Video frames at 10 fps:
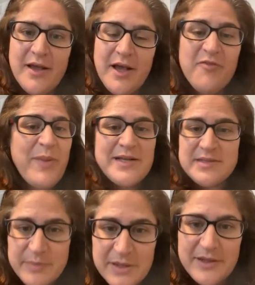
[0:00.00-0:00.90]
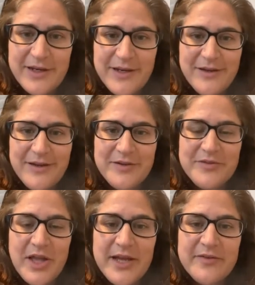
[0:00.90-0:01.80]
of possibility and
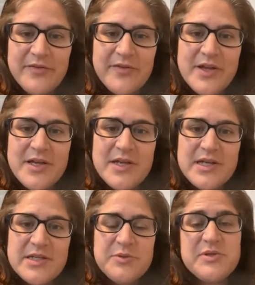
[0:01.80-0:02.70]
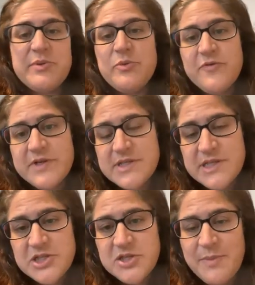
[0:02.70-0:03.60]
of life. So as we move into
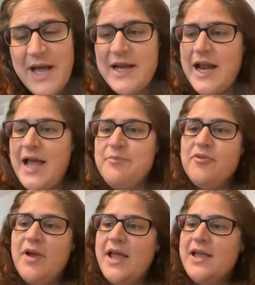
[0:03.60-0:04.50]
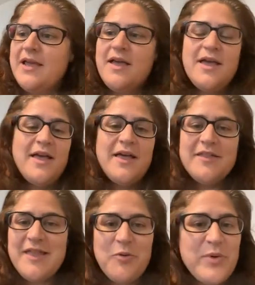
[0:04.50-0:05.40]
the Shabbat, I pray
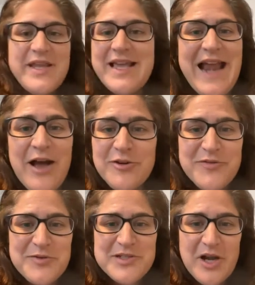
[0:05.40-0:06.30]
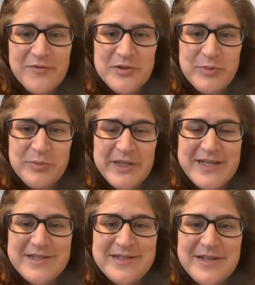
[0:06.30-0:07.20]
that we get out of those comfortable
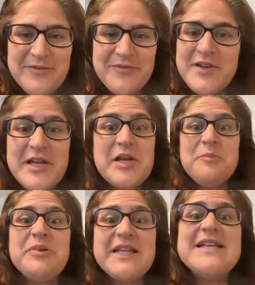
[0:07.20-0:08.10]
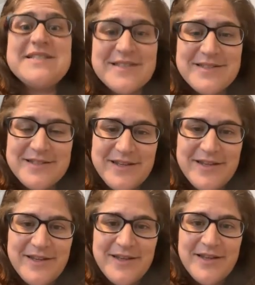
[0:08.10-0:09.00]
places of
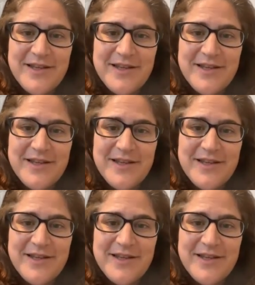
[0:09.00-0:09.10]
complacency,